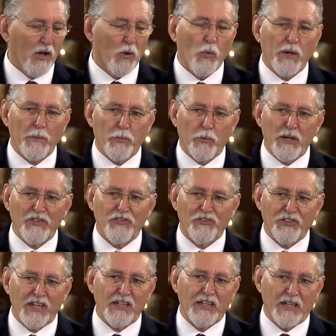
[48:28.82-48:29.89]
we
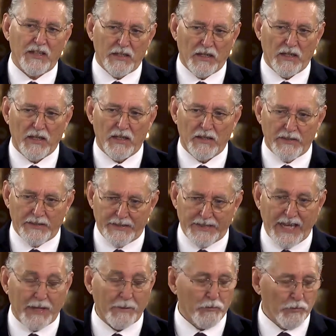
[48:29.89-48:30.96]
preceded
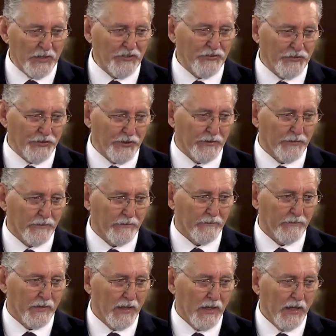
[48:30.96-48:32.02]
that priesthood
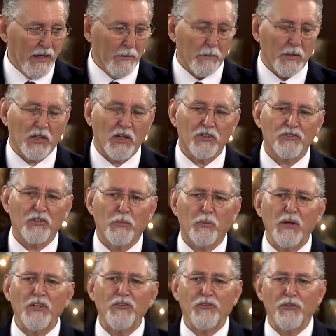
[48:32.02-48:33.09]
because the
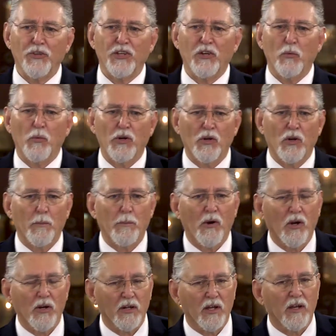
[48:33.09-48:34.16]
priesthood that we're a
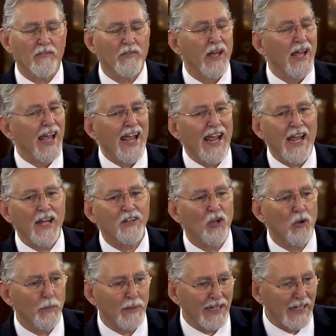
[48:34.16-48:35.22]
part of had
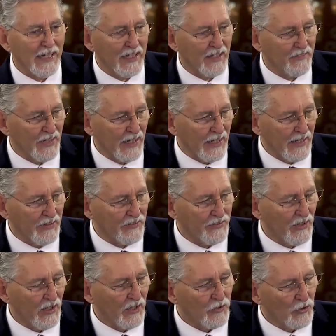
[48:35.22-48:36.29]
no beginning of
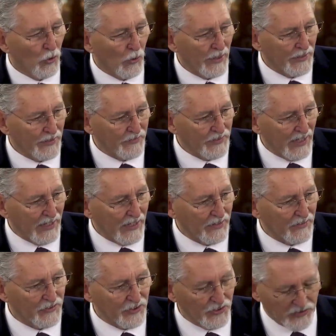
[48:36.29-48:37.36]
days nor end of
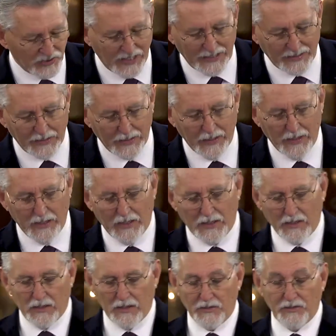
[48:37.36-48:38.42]
days, just like
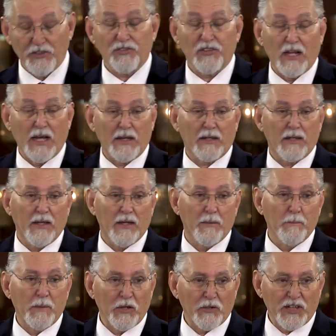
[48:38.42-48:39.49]
just like uh,
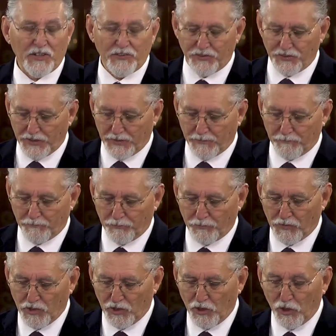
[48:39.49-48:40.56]
Melchizedek,
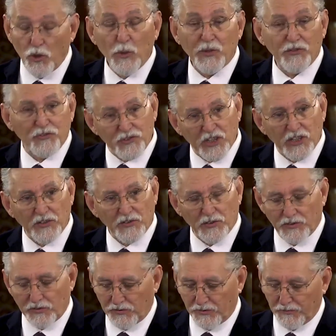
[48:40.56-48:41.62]
who is
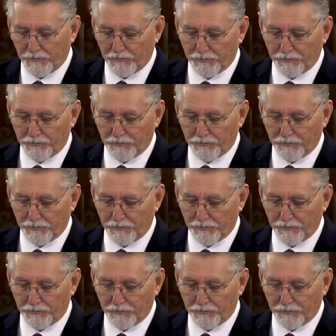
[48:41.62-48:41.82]
Jesus.